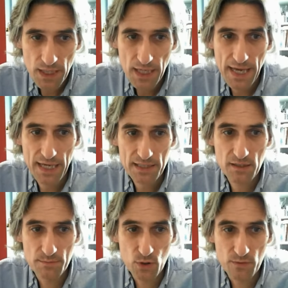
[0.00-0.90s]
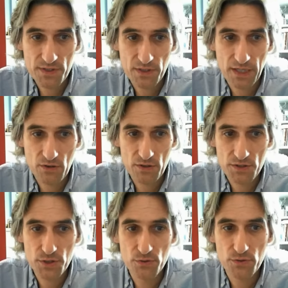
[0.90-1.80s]
Excellent move. So now there are
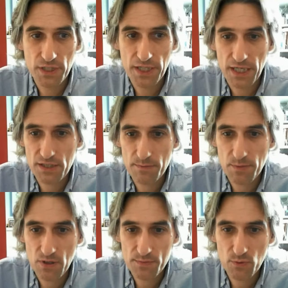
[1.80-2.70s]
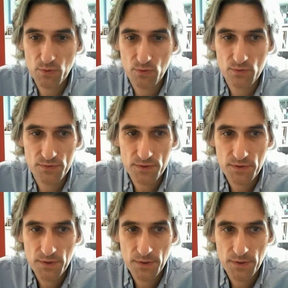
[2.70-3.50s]
two connected past pawns.